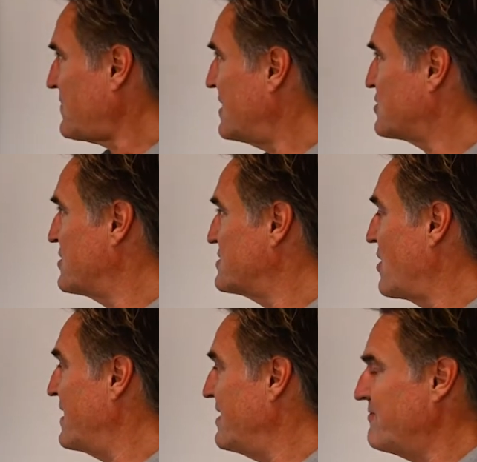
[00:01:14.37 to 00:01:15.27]
So there's
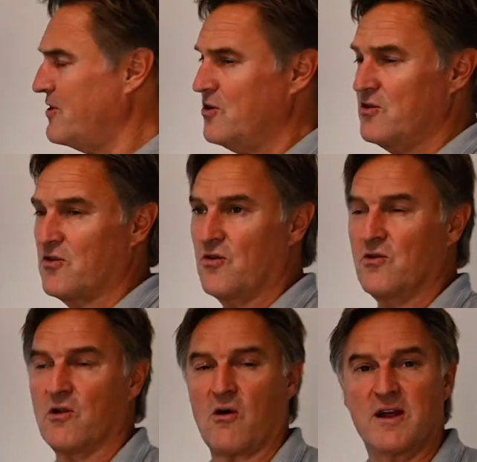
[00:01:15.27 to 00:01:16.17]
no need for you to
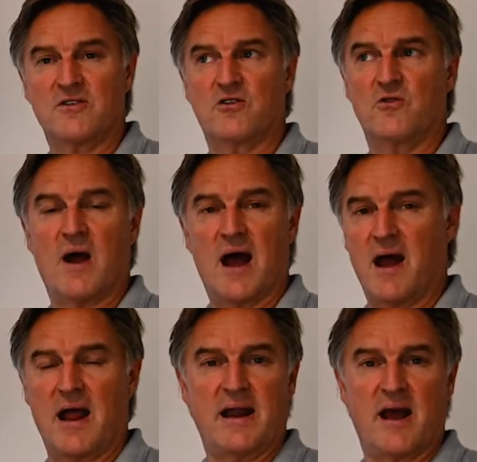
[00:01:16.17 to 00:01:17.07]
log into
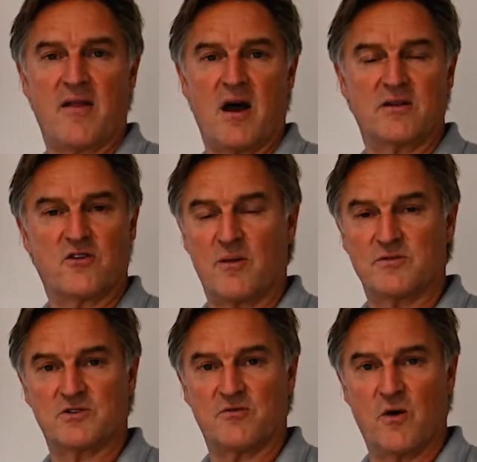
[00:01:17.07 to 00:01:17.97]
any other type of
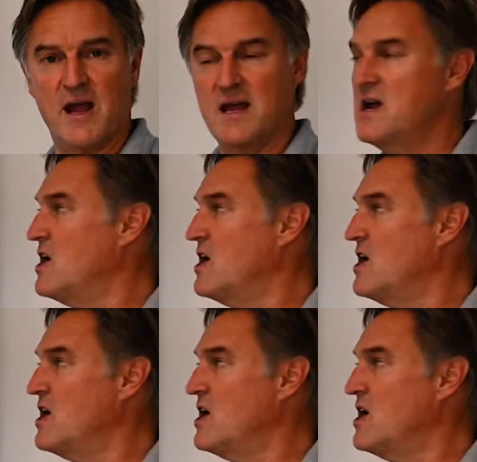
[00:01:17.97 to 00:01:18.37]
software.